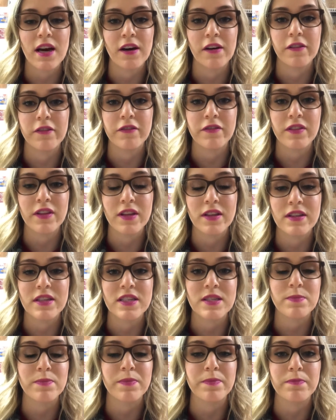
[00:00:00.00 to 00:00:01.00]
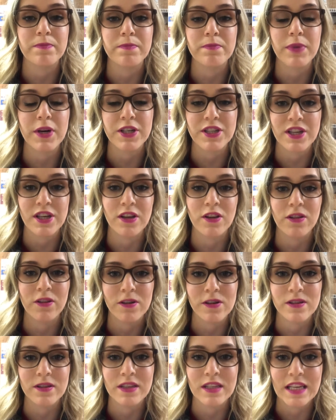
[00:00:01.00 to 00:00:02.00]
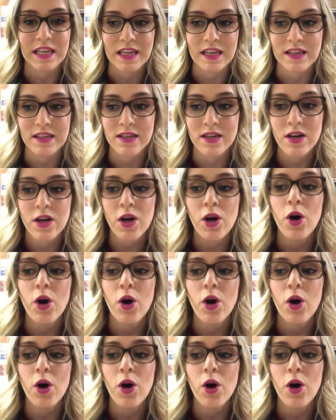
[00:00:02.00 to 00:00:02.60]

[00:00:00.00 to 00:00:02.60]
of this particular lead